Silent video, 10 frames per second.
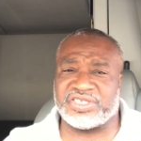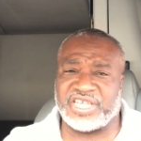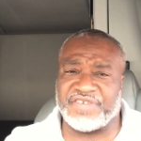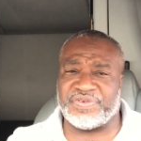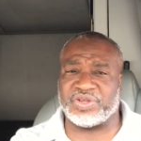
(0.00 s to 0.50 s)
to
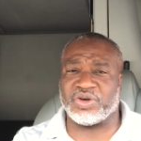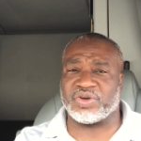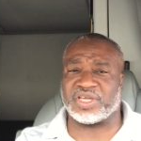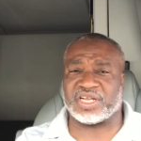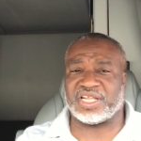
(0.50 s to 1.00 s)
take for you to go
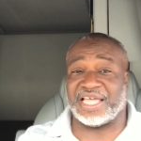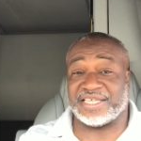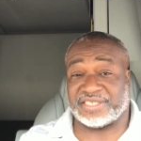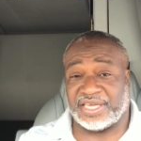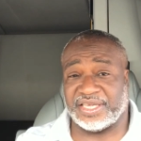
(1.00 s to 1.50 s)
get a
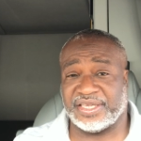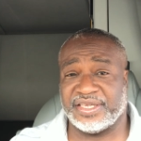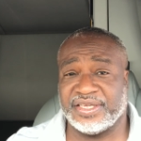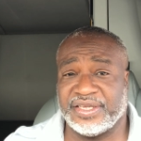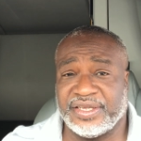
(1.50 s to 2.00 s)
Class A?
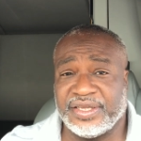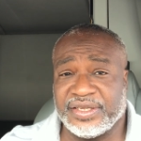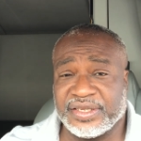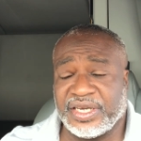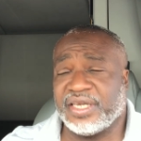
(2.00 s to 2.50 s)

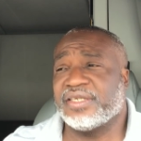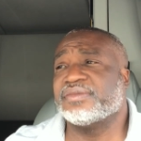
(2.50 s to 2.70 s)
Okay,